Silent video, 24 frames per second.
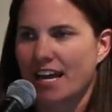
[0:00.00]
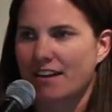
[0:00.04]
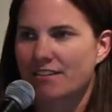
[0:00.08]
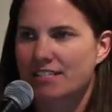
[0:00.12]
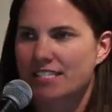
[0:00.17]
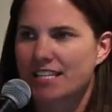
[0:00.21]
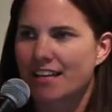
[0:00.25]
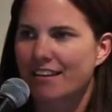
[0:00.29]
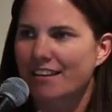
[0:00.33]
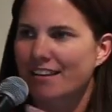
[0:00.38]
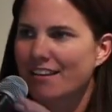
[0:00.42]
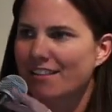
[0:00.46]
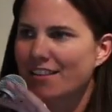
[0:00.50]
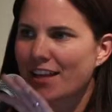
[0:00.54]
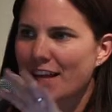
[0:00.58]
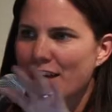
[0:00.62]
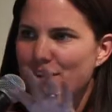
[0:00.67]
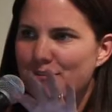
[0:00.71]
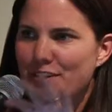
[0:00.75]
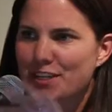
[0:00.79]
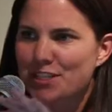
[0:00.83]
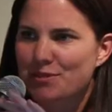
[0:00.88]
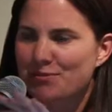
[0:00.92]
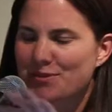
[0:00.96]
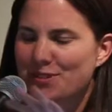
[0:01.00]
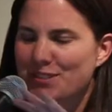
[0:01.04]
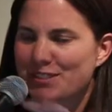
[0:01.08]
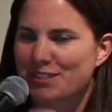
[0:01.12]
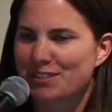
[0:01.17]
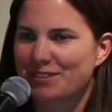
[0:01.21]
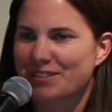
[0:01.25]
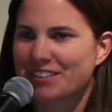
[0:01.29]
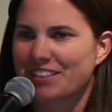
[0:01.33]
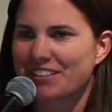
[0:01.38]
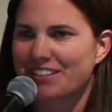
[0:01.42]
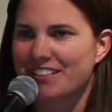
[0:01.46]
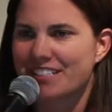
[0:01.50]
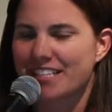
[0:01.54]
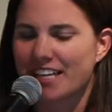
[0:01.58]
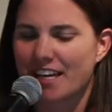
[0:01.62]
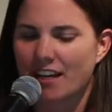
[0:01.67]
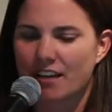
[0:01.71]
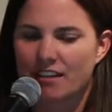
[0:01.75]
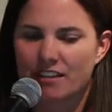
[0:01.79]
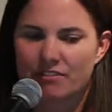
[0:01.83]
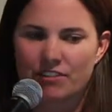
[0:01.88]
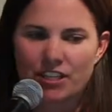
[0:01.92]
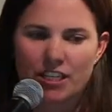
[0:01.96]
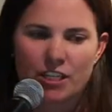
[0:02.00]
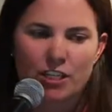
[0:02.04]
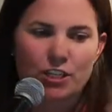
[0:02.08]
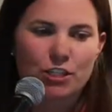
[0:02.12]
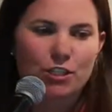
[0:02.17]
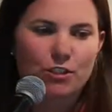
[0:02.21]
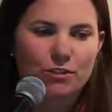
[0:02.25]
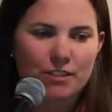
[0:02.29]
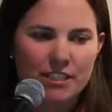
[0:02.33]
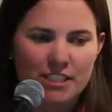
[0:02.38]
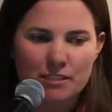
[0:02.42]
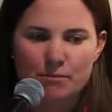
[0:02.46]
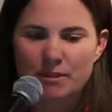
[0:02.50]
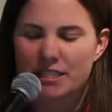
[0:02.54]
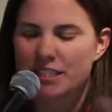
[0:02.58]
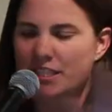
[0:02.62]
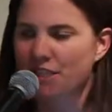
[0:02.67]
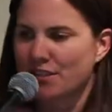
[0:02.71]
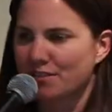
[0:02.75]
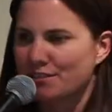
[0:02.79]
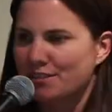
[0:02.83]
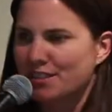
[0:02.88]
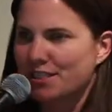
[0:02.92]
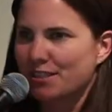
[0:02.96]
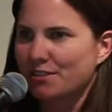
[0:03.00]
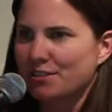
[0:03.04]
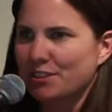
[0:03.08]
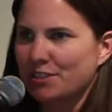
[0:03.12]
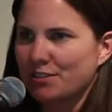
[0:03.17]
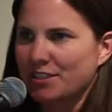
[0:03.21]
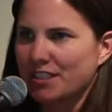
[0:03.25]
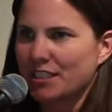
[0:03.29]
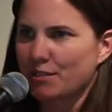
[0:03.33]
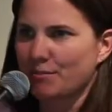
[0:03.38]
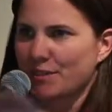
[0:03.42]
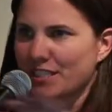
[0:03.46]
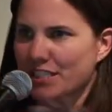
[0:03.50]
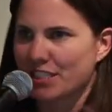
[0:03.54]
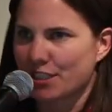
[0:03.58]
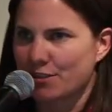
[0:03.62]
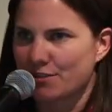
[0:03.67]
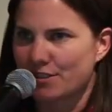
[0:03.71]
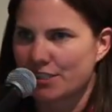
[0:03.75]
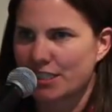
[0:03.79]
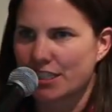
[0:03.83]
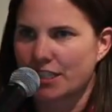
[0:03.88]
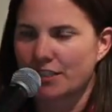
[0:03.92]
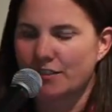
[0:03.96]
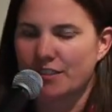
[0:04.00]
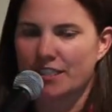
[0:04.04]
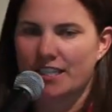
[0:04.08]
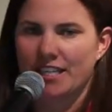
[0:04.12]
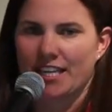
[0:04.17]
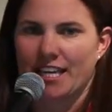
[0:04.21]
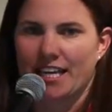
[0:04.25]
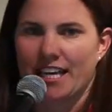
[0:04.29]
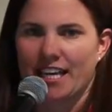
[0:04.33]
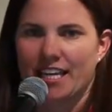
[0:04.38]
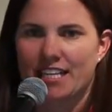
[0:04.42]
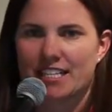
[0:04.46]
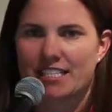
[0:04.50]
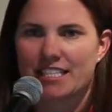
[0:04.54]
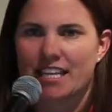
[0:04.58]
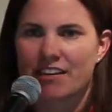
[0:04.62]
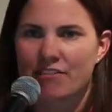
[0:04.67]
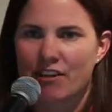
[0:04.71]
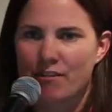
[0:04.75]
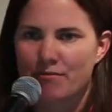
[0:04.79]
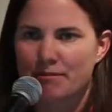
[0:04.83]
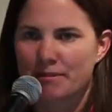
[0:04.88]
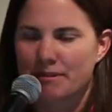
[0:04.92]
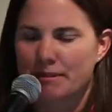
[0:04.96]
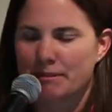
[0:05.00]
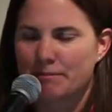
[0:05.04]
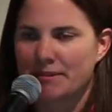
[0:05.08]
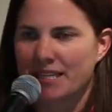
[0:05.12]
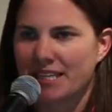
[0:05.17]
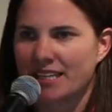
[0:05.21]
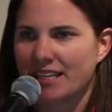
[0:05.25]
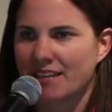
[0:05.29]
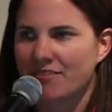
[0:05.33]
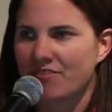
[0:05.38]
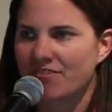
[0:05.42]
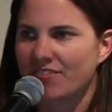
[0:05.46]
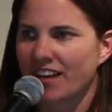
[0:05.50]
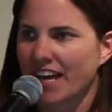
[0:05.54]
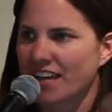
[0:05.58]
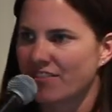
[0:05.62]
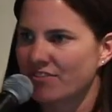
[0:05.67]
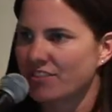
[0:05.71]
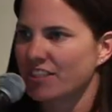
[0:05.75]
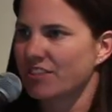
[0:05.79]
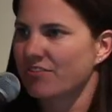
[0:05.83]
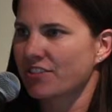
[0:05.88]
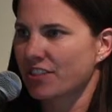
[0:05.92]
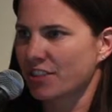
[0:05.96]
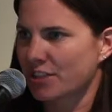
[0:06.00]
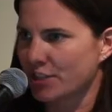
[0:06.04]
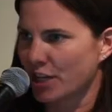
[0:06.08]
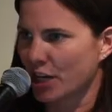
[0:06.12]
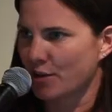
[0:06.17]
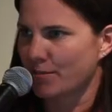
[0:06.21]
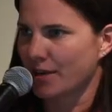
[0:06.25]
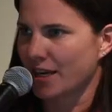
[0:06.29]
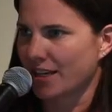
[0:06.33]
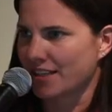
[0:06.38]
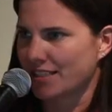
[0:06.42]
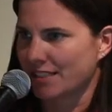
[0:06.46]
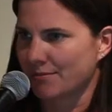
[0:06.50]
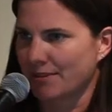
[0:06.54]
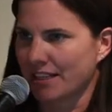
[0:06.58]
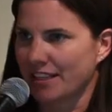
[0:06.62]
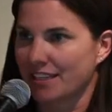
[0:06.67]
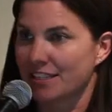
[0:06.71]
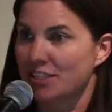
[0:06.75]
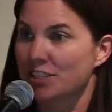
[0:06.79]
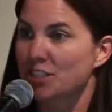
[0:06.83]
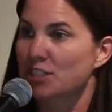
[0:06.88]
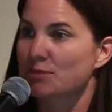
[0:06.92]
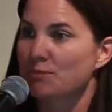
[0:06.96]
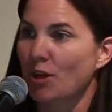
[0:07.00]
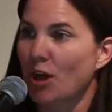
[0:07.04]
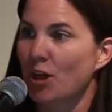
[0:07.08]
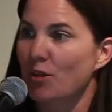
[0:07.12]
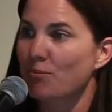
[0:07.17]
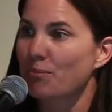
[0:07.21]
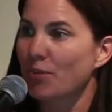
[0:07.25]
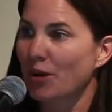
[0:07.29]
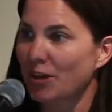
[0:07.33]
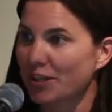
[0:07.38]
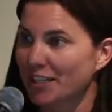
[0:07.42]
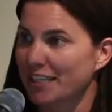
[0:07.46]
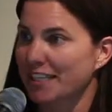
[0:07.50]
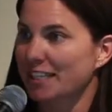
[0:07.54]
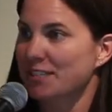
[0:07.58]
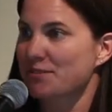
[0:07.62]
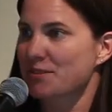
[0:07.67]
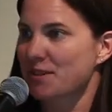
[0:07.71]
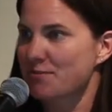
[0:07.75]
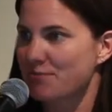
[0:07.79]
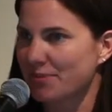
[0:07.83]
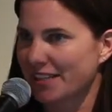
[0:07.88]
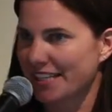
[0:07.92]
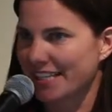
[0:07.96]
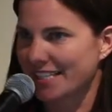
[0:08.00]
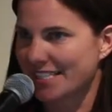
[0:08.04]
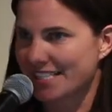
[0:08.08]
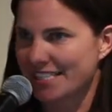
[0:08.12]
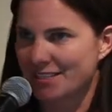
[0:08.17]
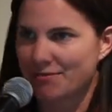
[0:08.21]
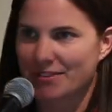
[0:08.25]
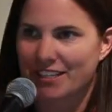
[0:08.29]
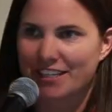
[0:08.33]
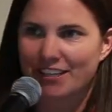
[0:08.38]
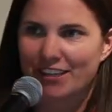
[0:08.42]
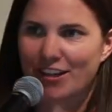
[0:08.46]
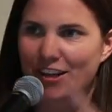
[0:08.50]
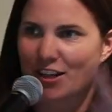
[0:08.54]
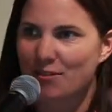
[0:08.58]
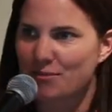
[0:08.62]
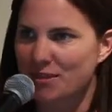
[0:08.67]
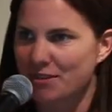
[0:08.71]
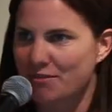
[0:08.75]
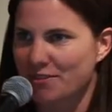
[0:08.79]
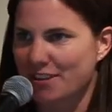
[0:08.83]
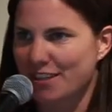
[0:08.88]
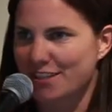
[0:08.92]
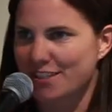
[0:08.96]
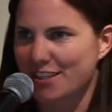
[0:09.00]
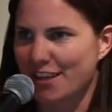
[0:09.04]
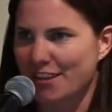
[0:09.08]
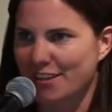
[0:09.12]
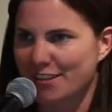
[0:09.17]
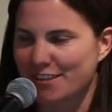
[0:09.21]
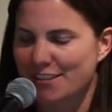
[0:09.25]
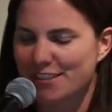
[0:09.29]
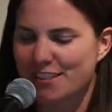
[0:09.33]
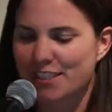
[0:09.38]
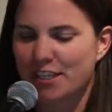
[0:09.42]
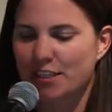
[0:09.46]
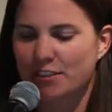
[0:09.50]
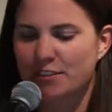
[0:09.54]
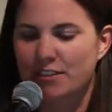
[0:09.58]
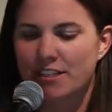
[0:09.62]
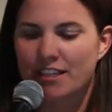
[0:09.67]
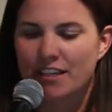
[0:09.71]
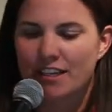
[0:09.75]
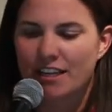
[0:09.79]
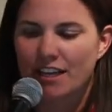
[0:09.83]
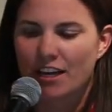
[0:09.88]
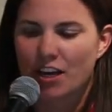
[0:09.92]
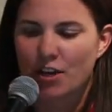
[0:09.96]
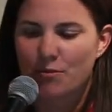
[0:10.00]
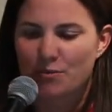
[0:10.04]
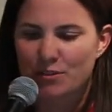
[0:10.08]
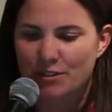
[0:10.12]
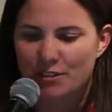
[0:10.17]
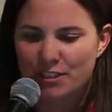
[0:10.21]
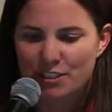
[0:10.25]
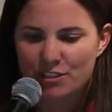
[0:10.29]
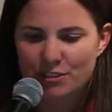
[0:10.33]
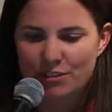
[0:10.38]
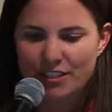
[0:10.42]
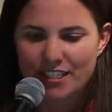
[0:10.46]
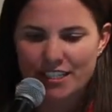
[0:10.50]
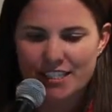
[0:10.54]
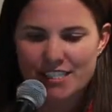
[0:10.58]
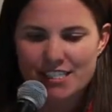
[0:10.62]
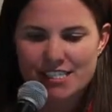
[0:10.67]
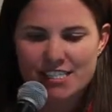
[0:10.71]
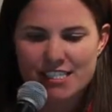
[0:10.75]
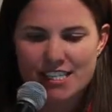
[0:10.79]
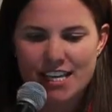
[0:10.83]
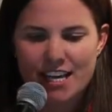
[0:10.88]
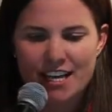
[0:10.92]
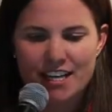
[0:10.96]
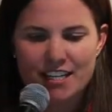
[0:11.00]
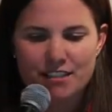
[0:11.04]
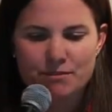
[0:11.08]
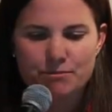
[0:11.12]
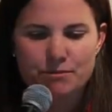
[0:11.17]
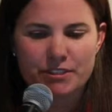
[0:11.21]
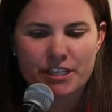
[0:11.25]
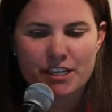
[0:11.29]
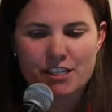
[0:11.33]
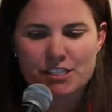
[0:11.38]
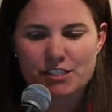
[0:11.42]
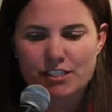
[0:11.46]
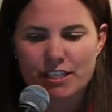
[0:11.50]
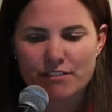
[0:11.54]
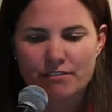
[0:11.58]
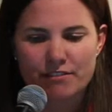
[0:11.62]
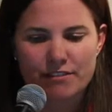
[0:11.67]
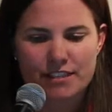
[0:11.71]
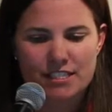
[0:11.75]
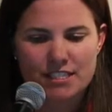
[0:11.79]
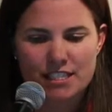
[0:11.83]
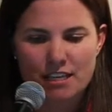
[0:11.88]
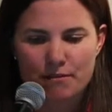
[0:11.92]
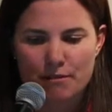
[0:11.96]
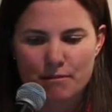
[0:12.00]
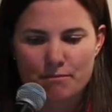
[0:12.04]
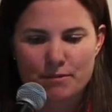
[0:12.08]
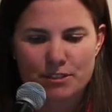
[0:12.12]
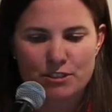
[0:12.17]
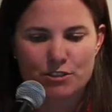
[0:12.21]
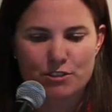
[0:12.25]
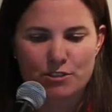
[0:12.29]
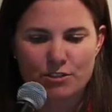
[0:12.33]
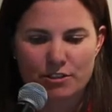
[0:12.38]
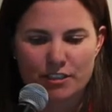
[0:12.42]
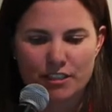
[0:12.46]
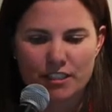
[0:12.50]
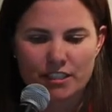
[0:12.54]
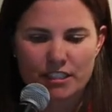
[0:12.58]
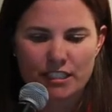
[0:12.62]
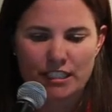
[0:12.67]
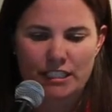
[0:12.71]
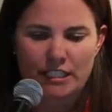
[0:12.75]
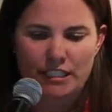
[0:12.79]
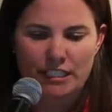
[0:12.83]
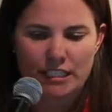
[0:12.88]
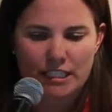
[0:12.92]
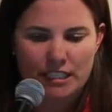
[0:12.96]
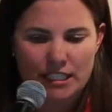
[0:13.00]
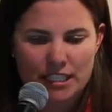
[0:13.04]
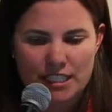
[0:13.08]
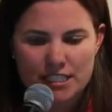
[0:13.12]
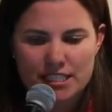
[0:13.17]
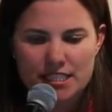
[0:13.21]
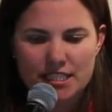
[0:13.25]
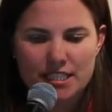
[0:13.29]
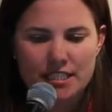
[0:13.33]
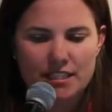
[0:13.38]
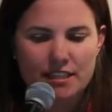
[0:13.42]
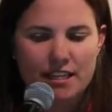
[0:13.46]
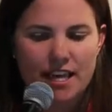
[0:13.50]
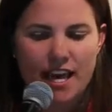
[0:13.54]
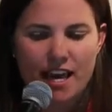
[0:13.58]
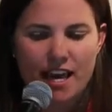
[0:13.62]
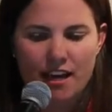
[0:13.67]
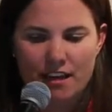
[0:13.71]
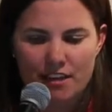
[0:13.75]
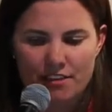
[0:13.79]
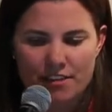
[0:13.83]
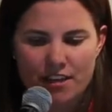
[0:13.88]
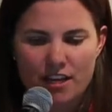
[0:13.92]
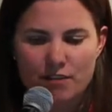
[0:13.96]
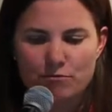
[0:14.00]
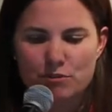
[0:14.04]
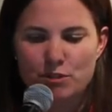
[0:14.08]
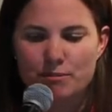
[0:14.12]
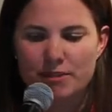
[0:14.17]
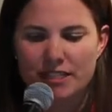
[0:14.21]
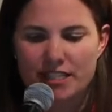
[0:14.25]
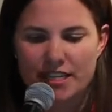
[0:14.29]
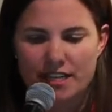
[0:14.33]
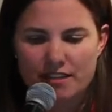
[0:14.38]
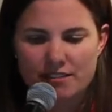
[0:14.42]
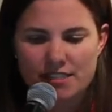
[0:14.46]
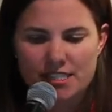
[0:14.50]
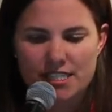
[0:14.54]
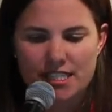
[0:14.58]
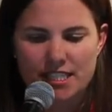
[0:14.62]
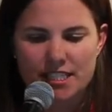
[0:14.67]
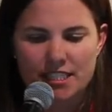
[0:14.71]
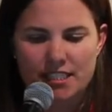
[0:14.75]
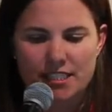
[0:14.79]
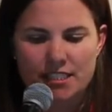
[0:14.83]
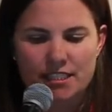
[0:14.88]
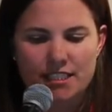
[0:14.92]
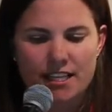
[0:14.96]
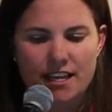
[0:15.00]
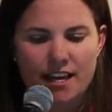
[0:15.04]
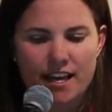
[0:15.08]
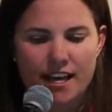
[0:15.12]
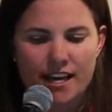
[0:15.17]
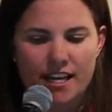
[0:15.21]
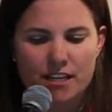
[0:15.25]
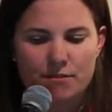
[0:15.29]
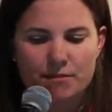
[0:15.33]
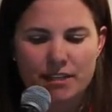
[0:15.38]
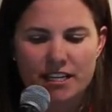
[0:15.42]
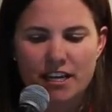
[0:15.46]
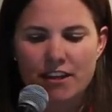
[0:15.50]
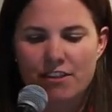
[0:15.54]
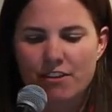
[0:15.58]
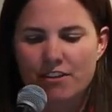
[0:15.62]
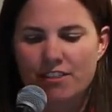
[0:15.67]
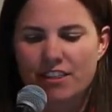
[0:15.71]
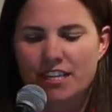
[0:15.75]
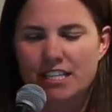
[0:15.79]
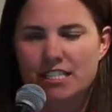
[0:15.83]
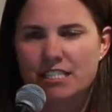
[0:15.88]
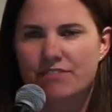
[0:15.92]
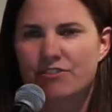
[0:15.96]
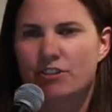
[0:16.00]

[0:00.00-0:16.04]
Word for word: I was telling a lot of entrepreneurs who are here in town of you need to meet so and so and you need to meet so and so. And instead of everybody meeting at five different Starbucks, I'm like, let's just all park it at one place and we can all meet with each other. So hope you can join us. Um, we also have events coming up in New York, London. The hackathon will be announcing um, and other things.